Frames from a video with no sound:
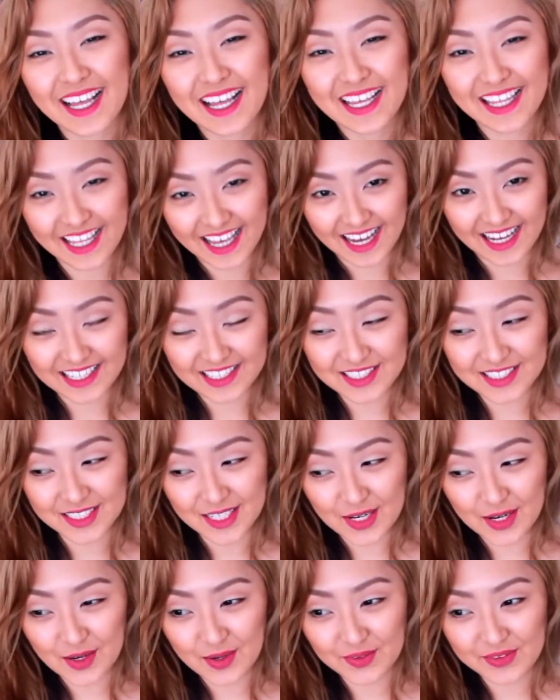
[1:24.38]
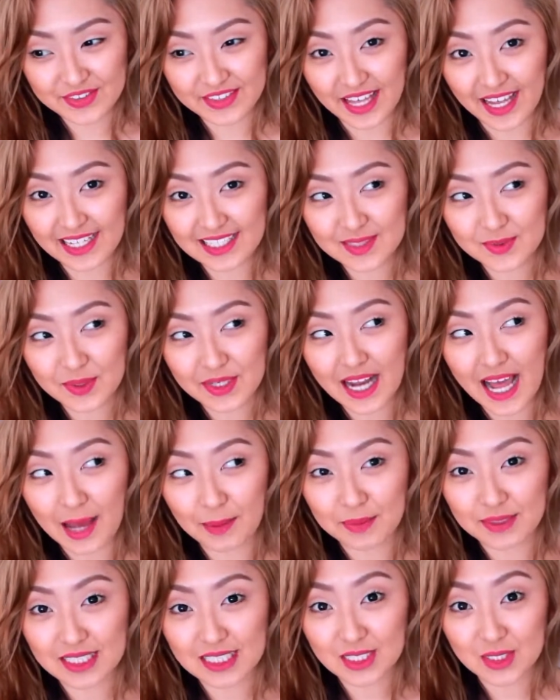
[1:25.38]
yeah, so that's what
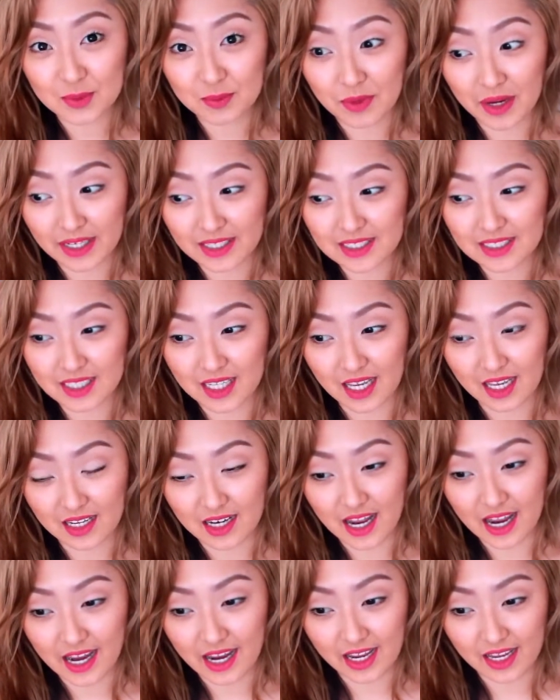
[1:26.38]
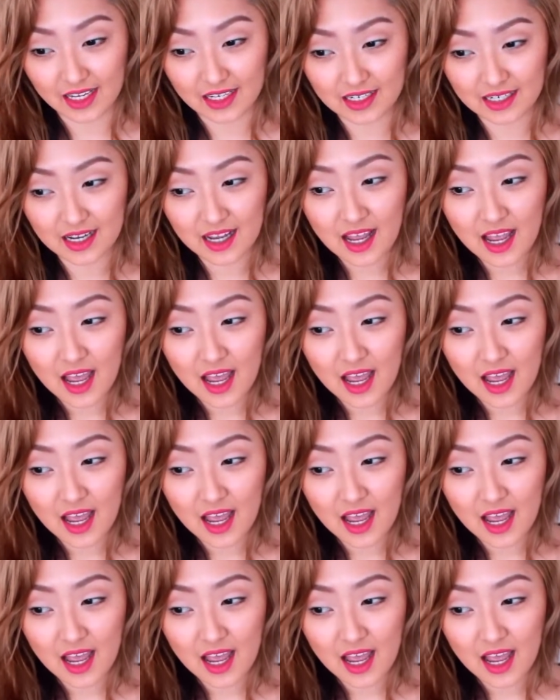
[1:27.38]
happens to my skin, and